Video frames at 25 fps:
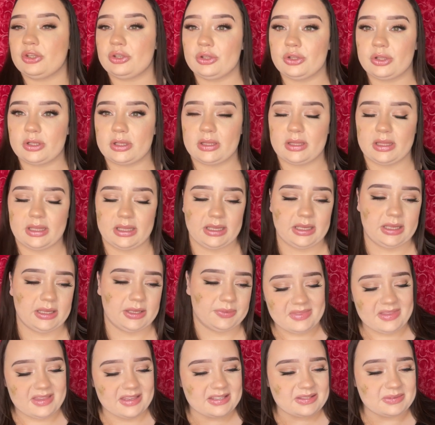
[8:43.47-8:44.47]
look like.
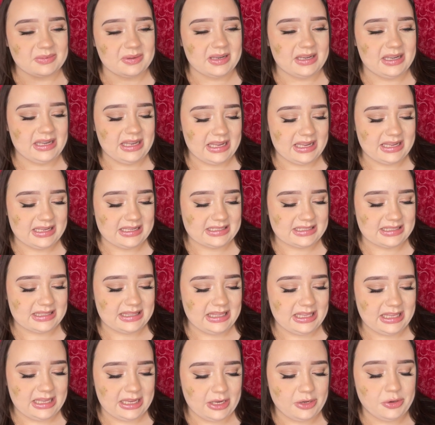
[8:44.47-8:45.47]
This one is
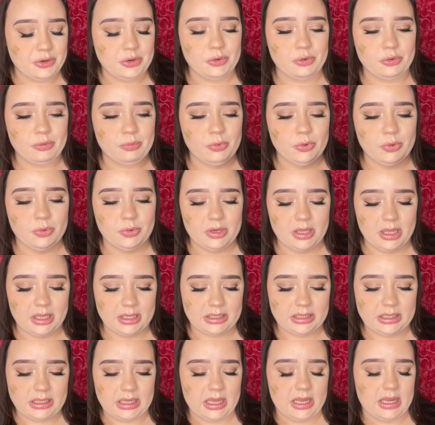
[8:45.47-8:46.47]
the Nude Mood
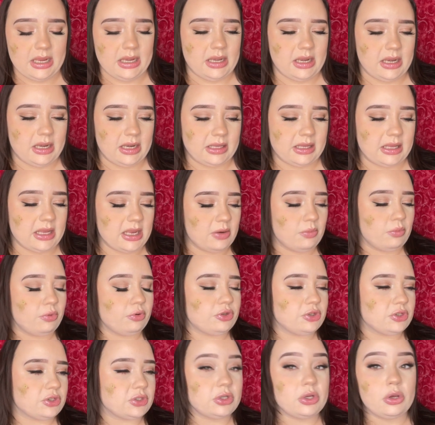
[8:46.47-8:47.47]
again, and again we'll
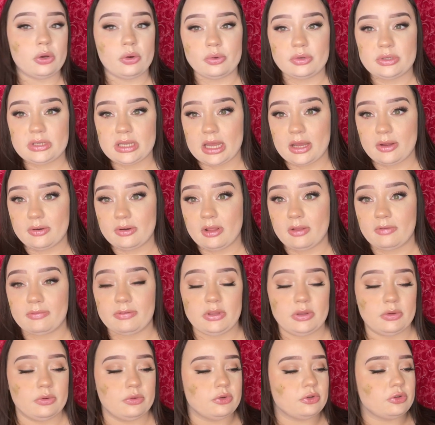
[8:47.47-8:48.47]
just go down a
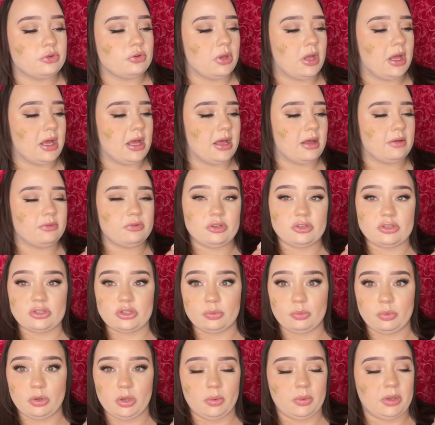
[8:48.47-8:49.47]
few, just
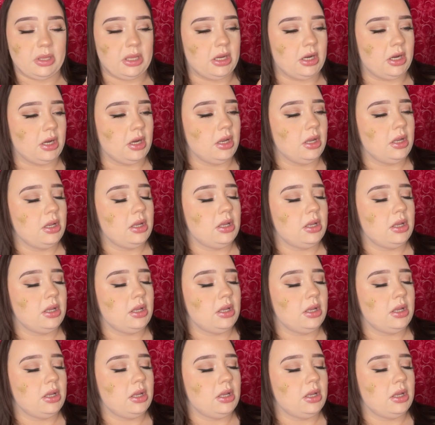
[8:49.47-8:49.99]
the row here.